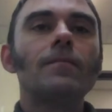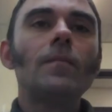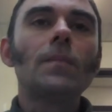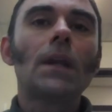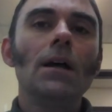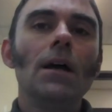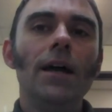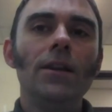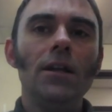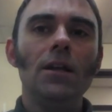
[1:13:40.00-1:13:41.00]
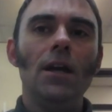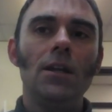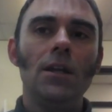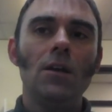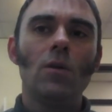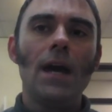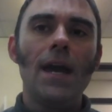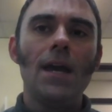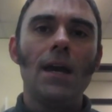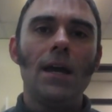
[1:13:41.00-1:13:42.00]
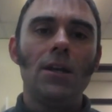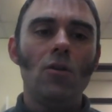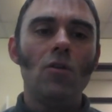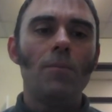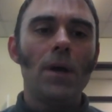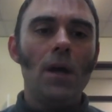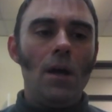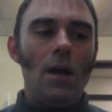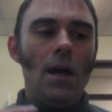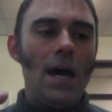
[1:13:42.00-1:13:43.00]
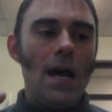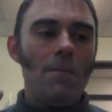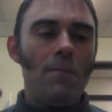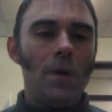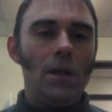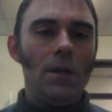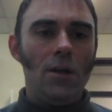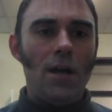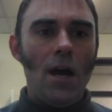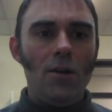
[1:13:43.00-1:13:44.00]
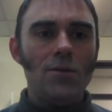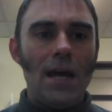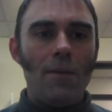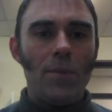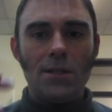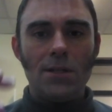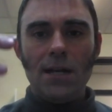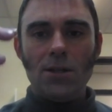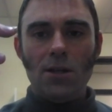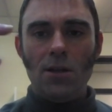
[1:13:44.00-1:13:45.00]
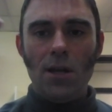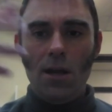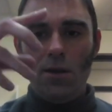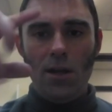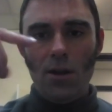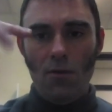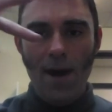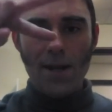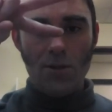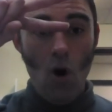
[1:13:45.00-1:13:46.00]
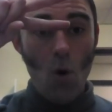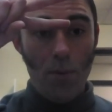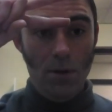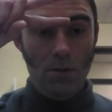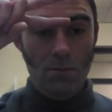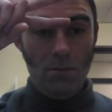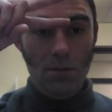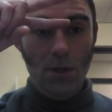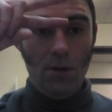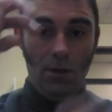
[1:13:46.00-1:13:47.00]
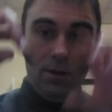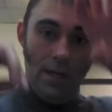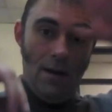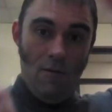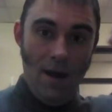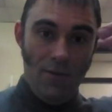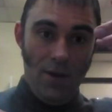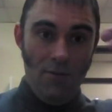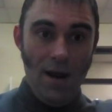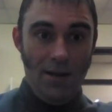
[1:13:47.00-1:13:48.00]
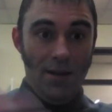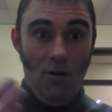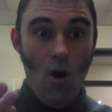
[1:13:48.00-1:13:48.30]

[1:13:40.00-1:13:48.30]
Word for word: yeah. Yeah in the in the UK and Europe, um, you can't use that because essentially the the other ends are open. You can the other ends are open.